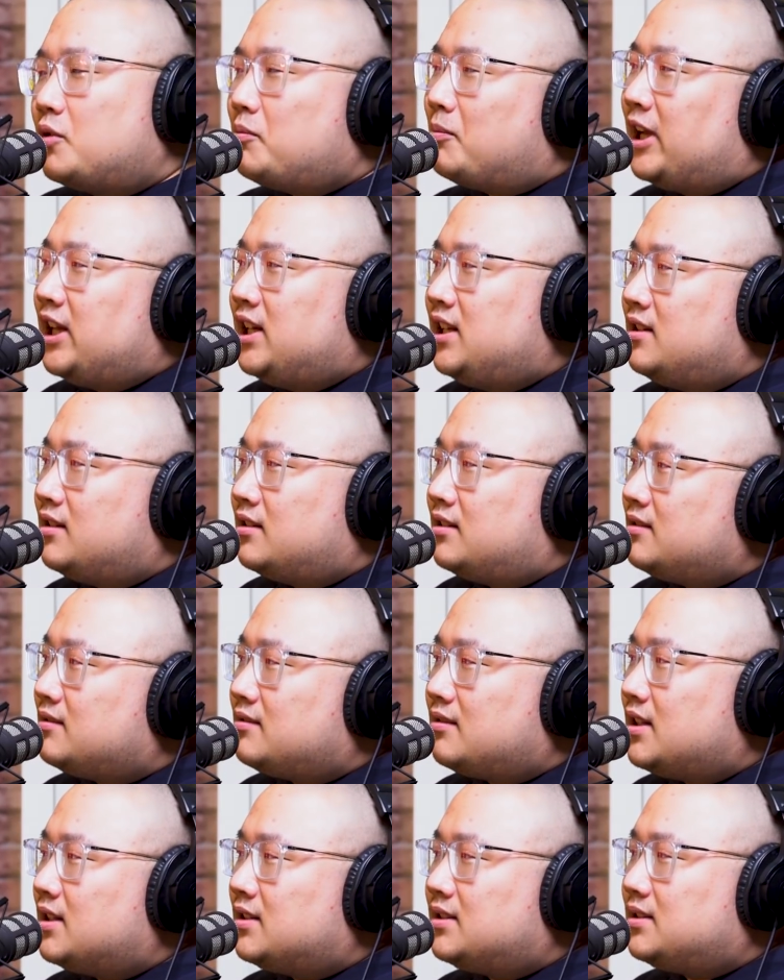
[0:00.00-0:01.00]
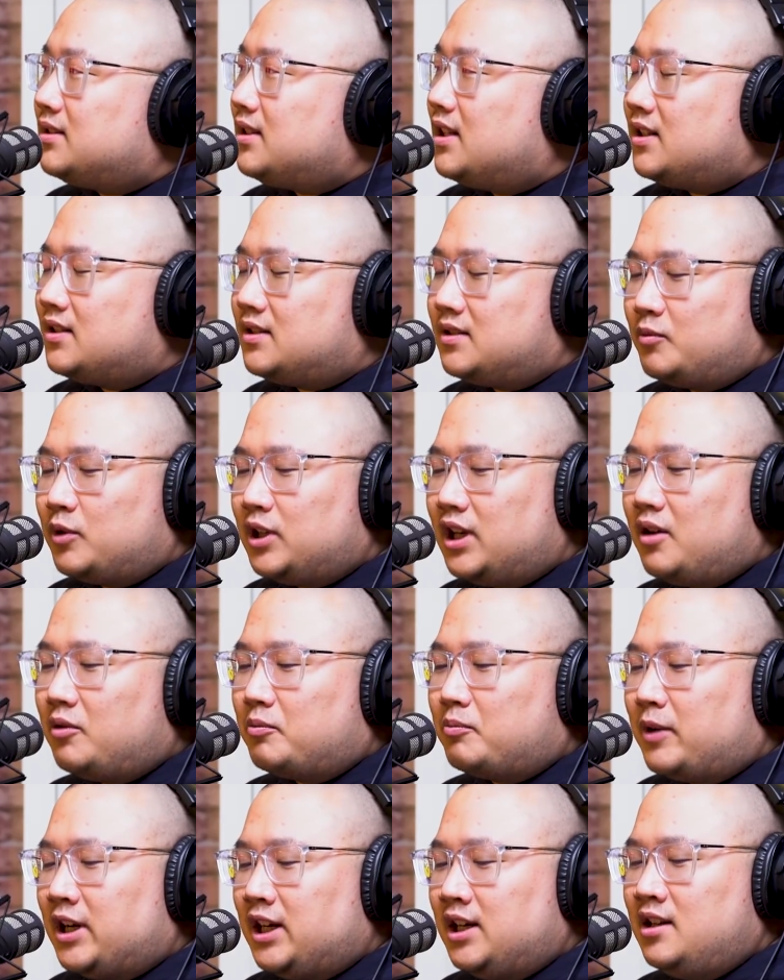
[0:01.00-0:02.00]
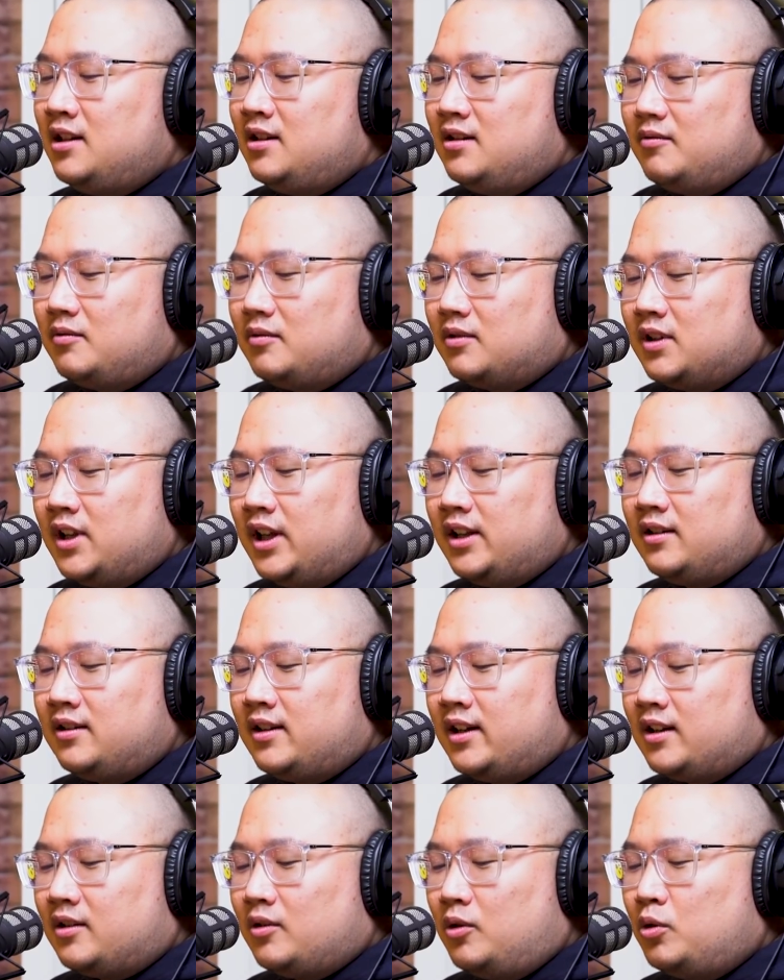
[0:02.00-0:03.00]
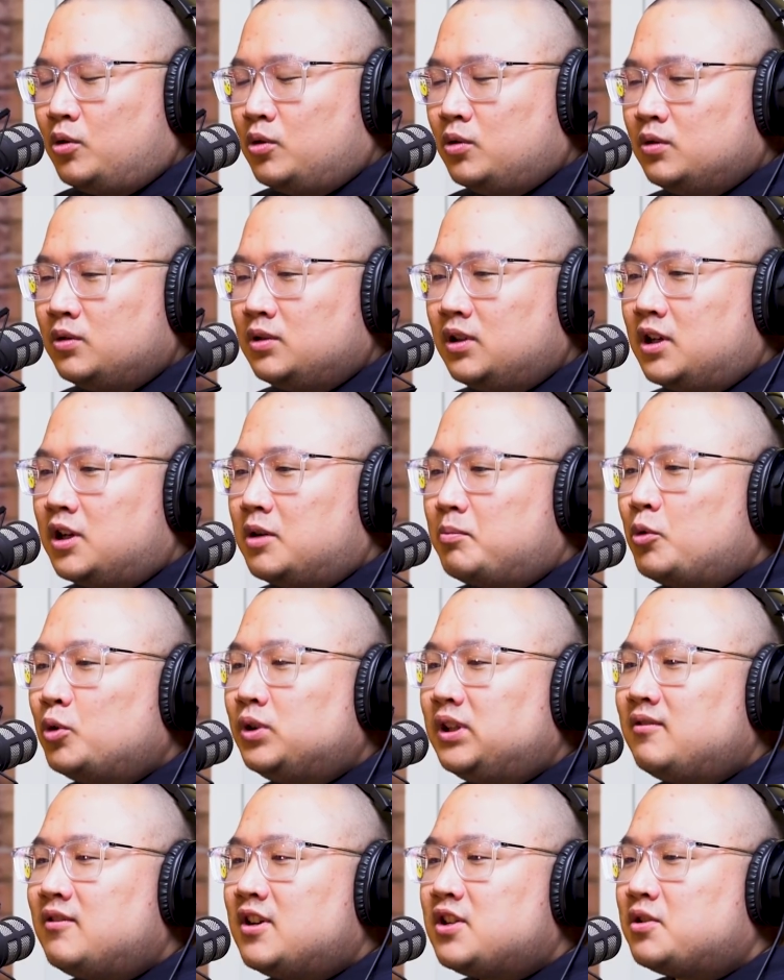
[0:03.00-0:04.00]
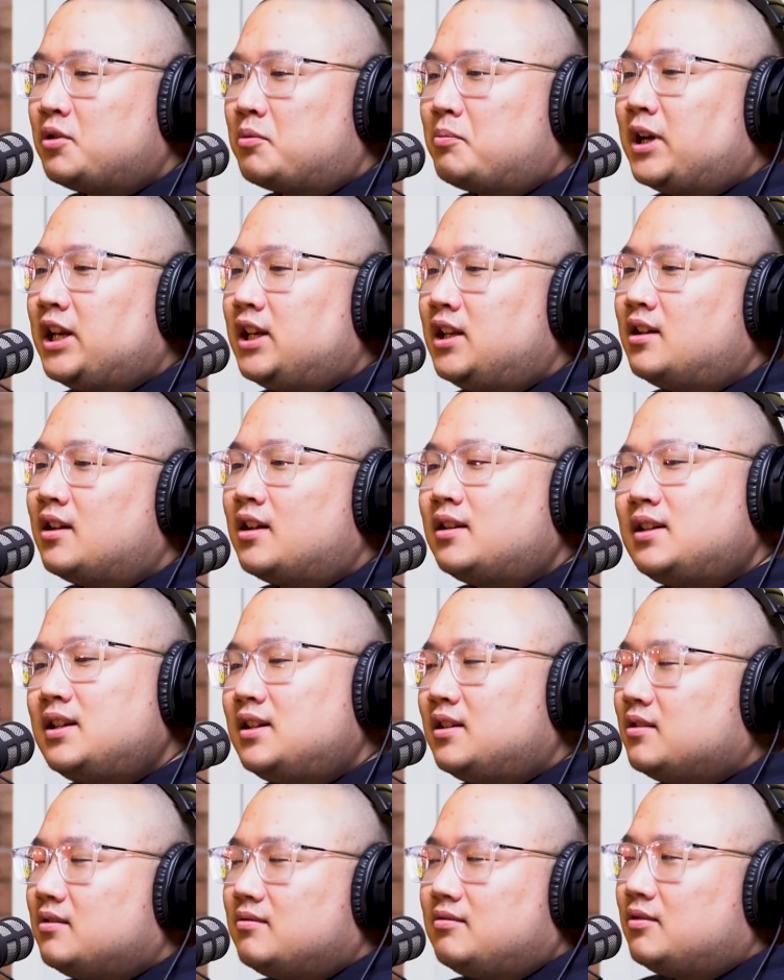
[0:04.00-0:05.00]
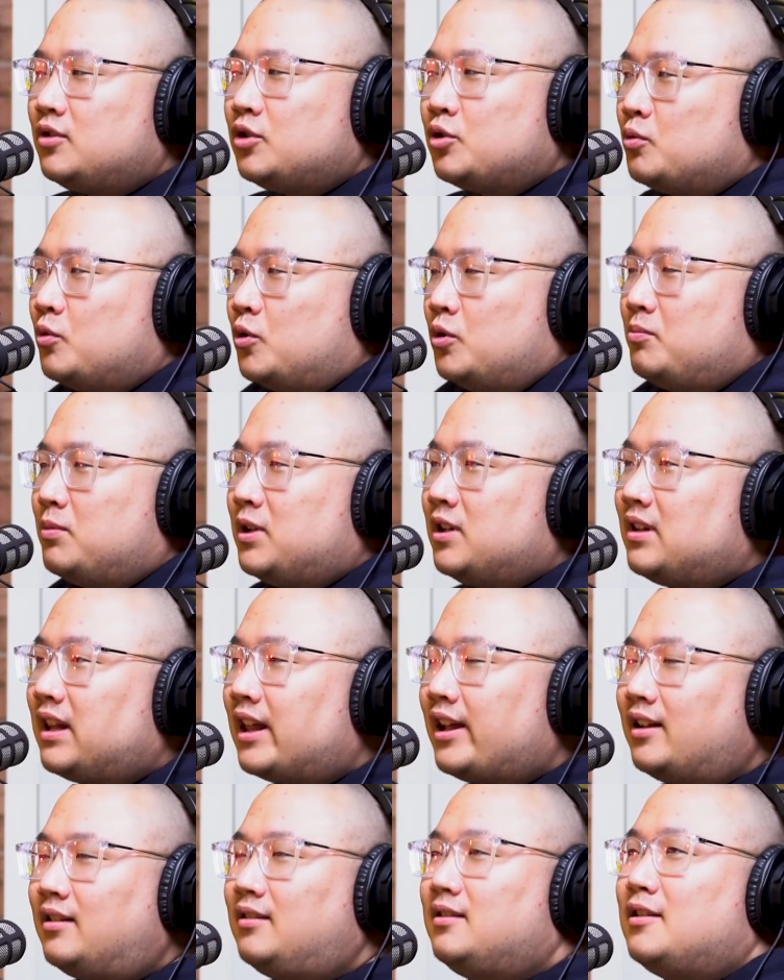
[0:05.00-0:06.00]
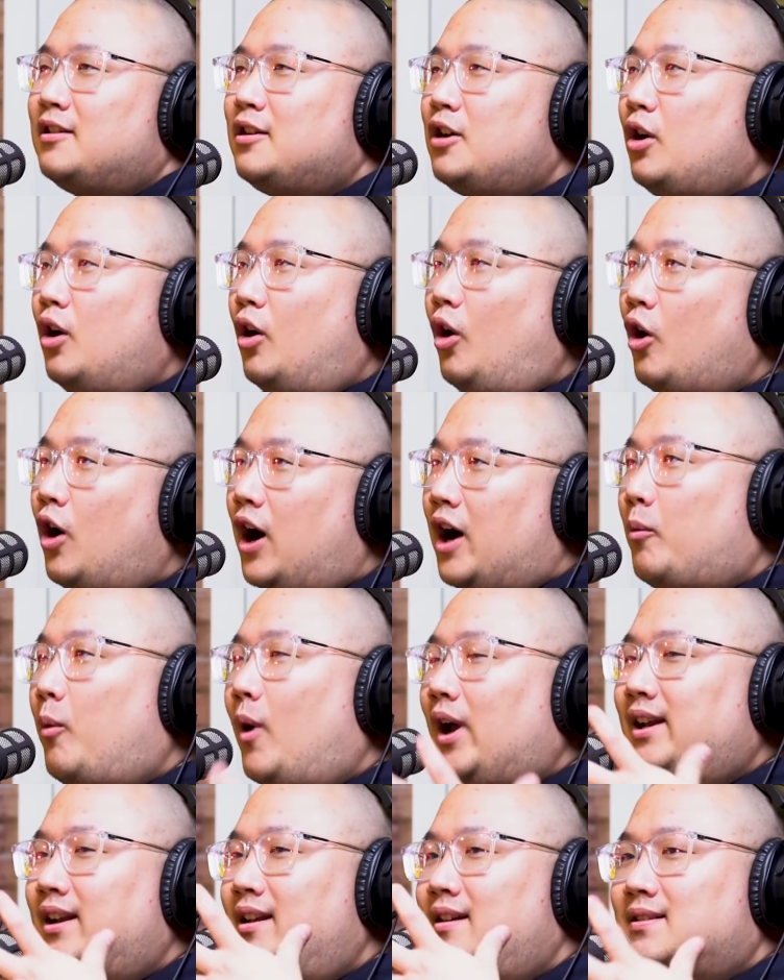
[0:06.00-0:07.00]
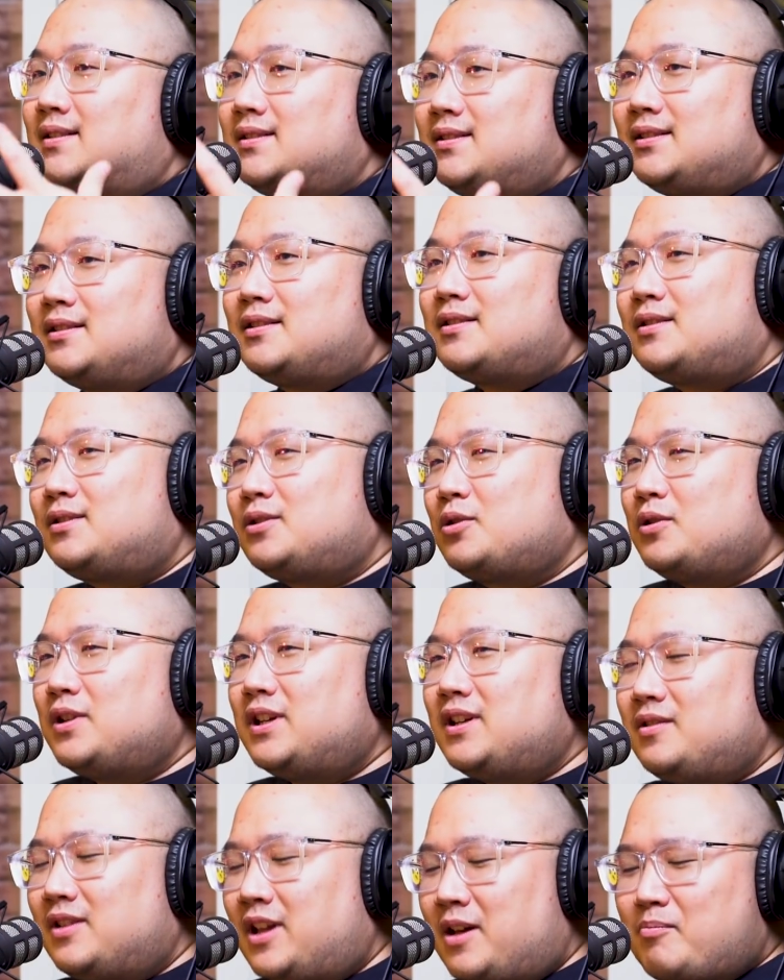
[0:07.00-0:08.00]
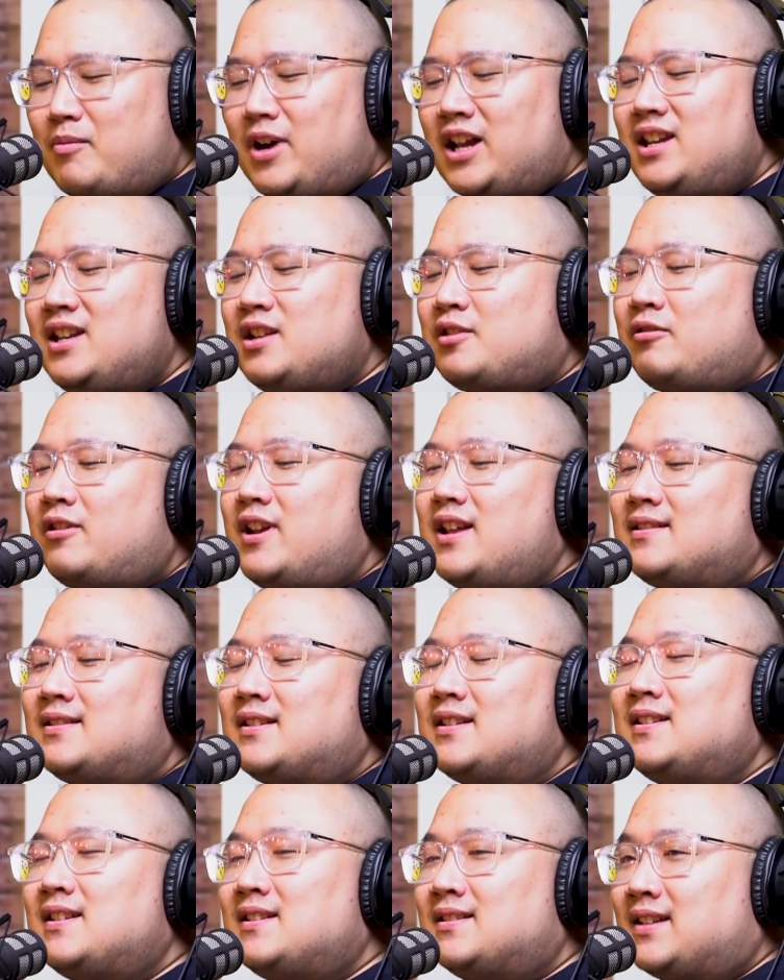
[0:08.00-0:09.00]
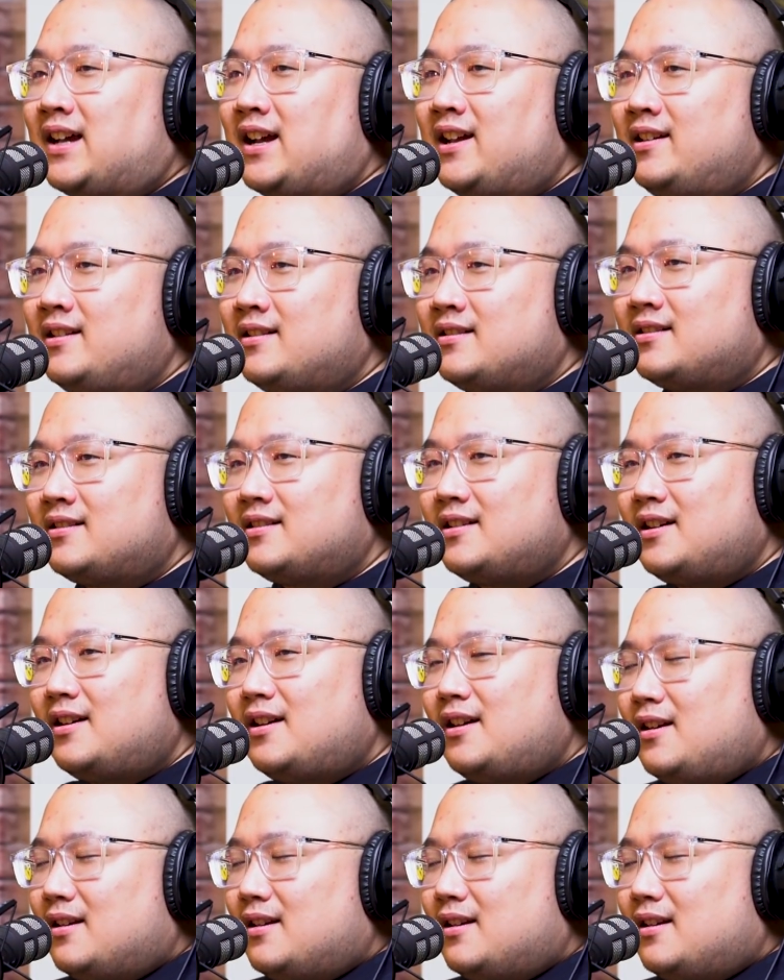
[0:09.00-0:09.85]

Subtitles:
think it's all money. It's without money that whole motivation of money. I think you won't be like, oh, I want this. So that money creates the desire.